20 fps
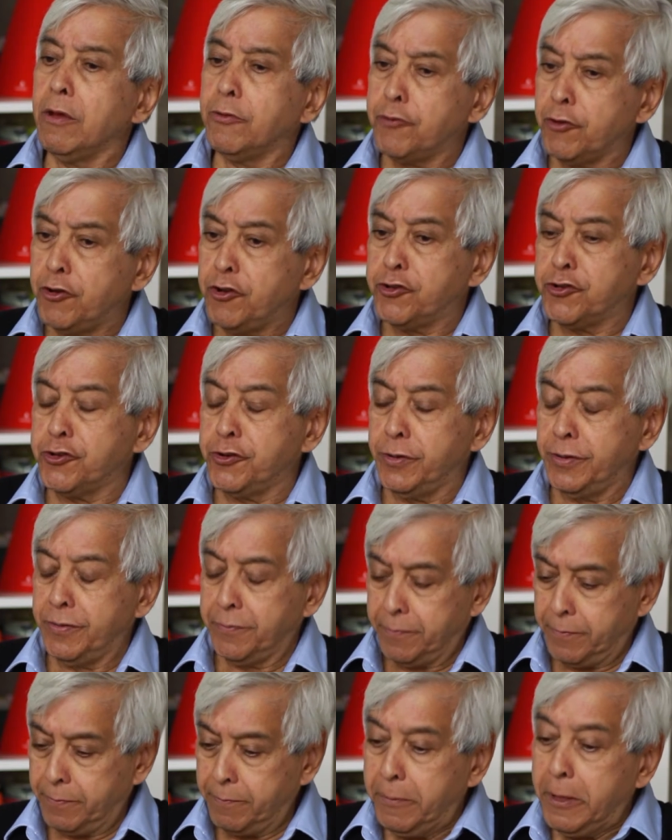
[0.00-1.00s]
tradition.
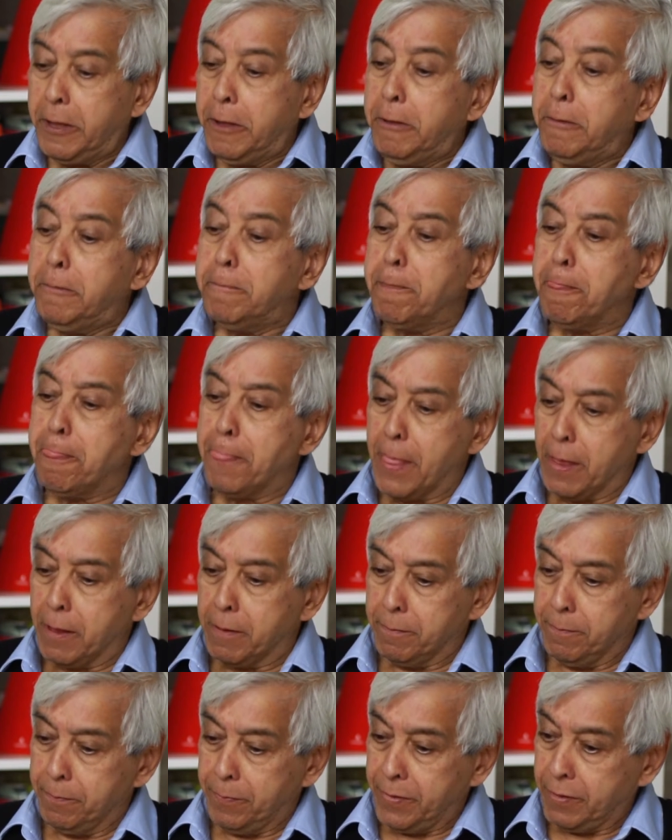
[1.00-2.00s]

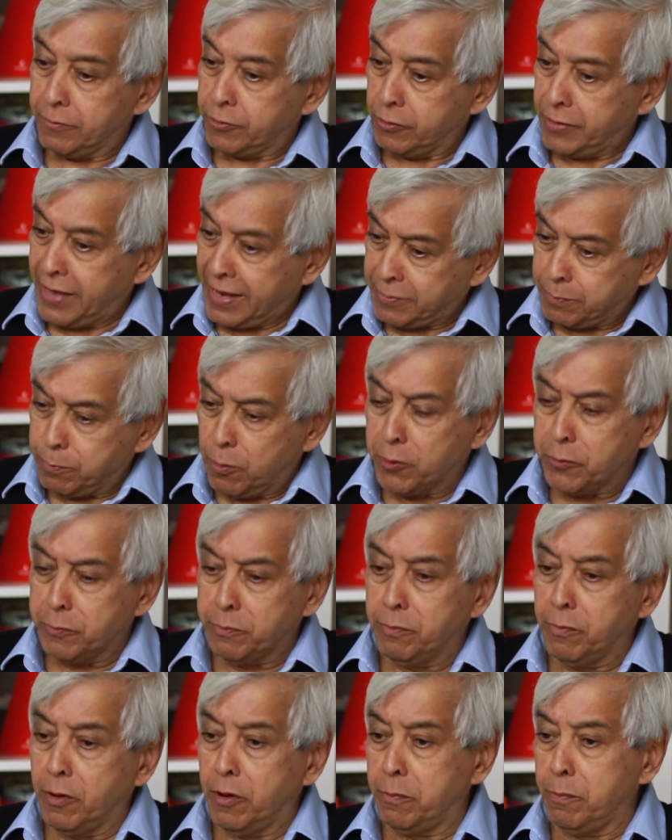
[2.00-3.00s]
So that's
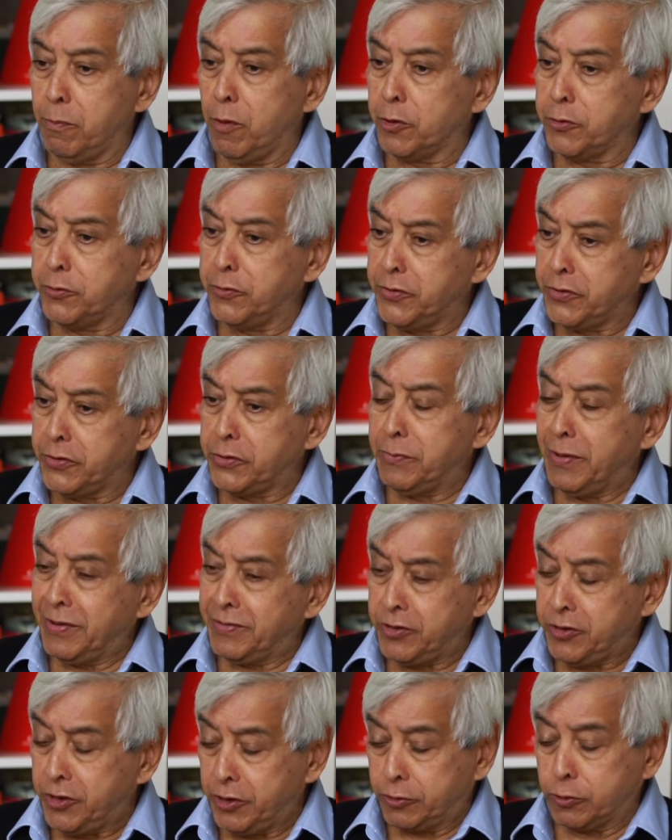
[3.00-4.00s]
modernism
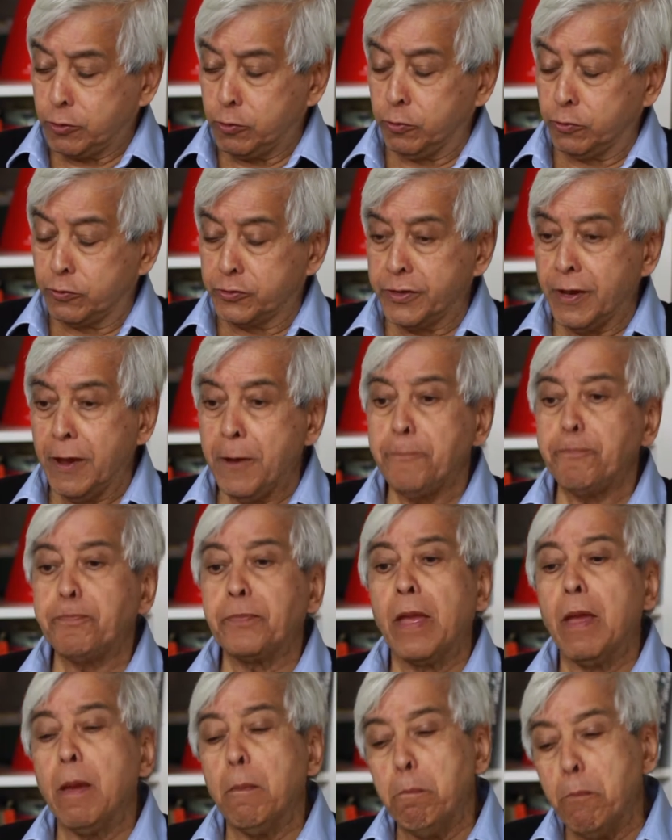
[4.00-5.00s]
as a discourse.
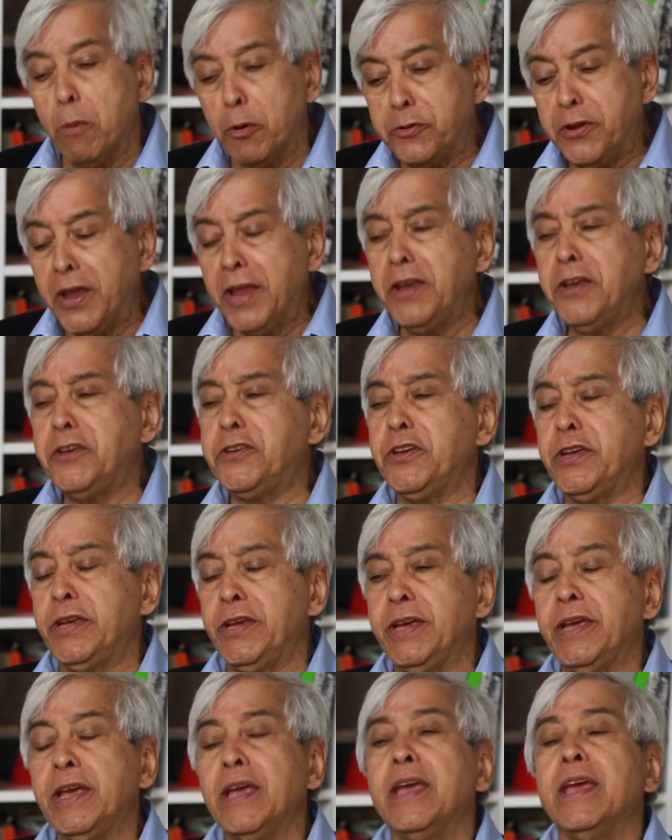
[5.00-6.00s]

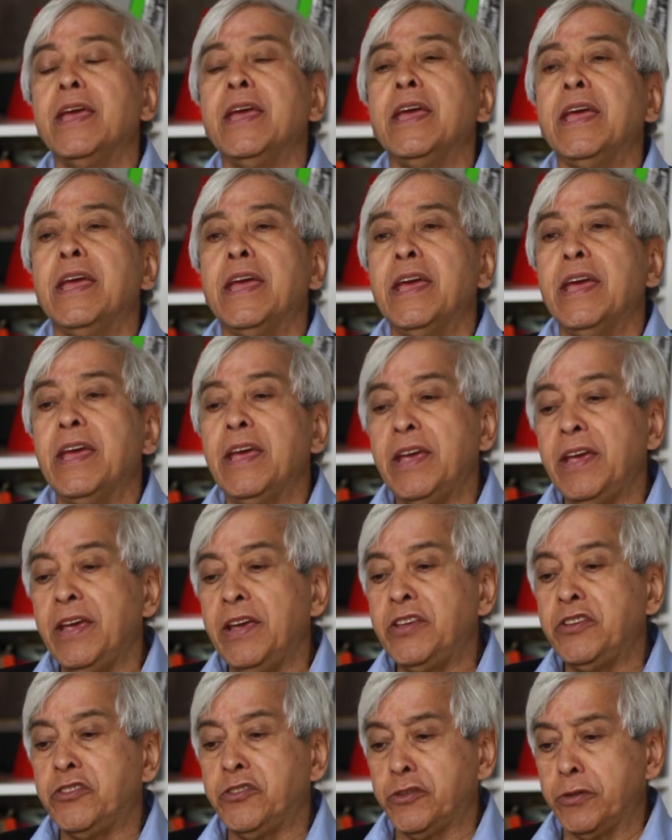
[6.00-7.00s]
Modernity
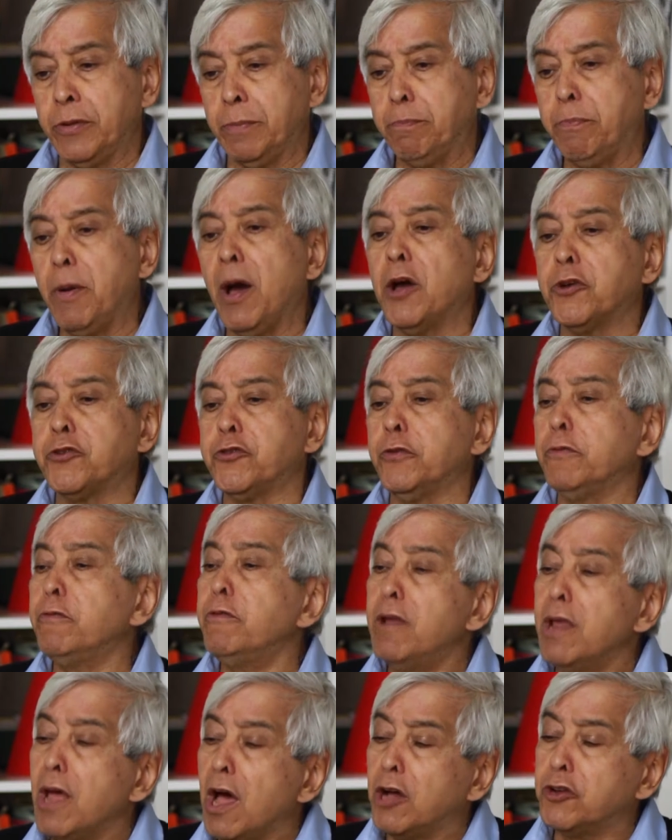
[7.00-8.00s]
is part of
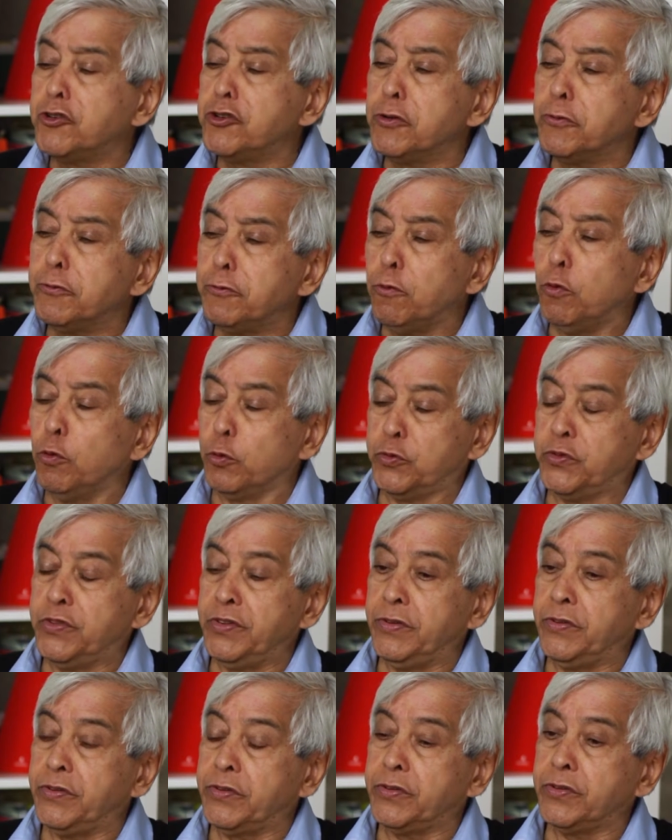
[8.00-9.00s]
larger
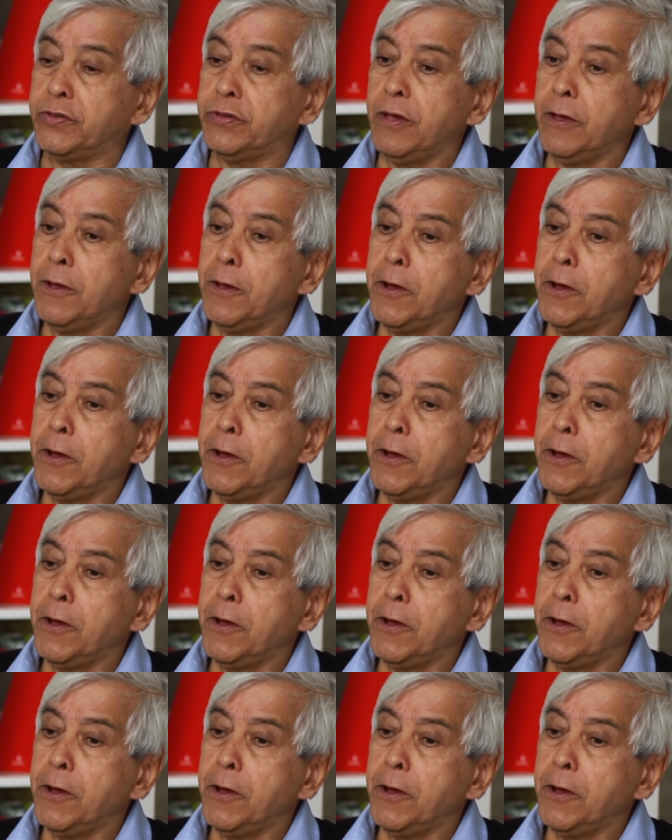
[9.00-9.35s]
forces